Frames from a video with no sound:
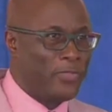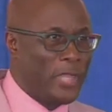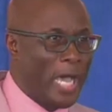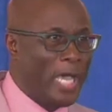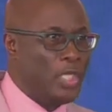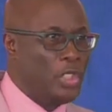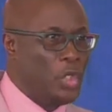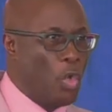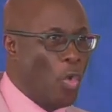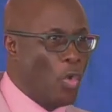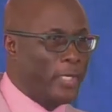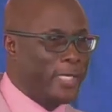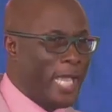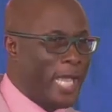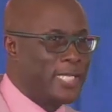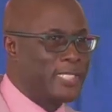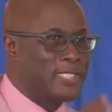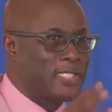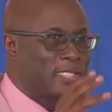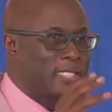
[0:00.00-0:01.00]
that you
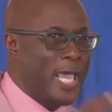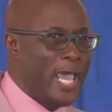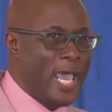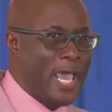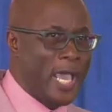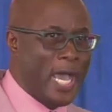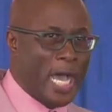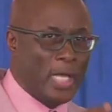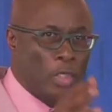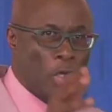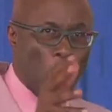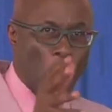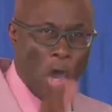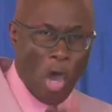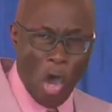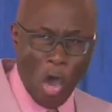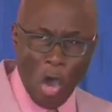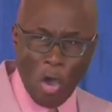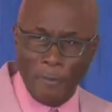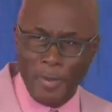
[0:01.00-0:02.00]
can stay at
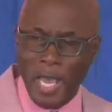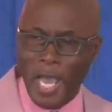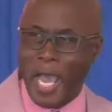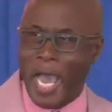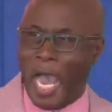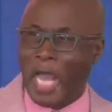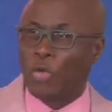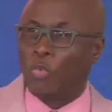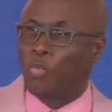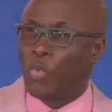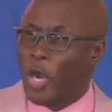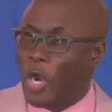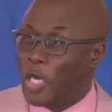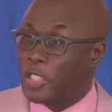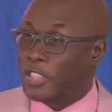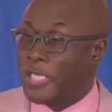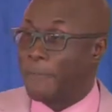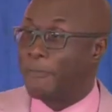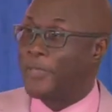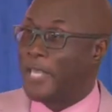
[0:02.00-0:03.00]
home and
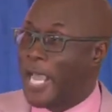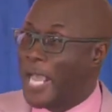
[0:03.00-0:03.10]
worship.